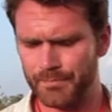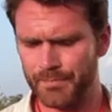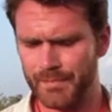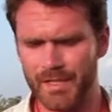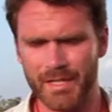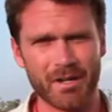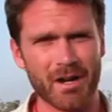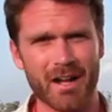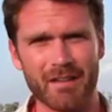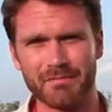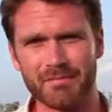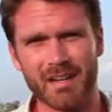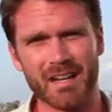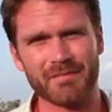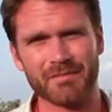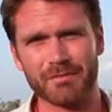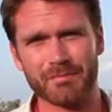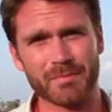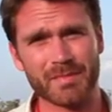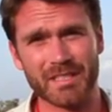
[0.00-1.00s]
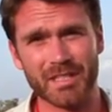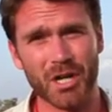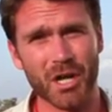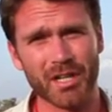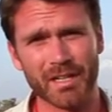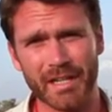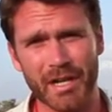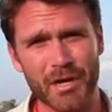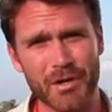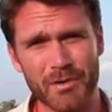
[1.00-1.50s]
You know, I've even been
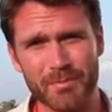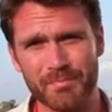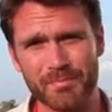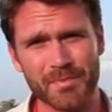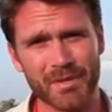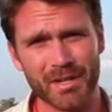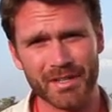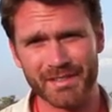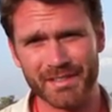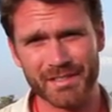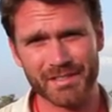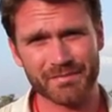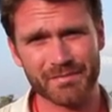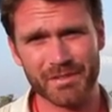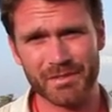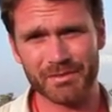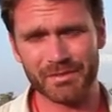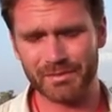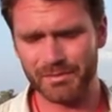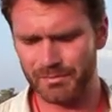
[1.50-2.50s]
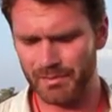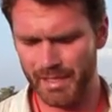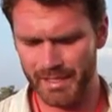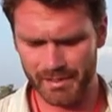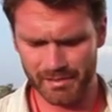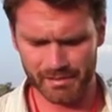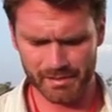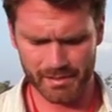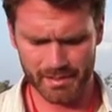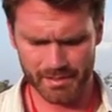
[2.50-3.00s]
calling home on this phone
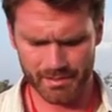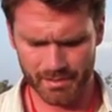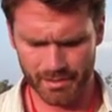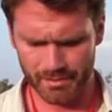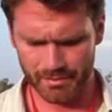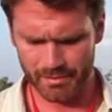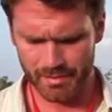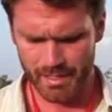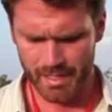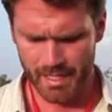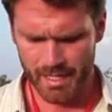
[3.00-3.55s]
regularly, so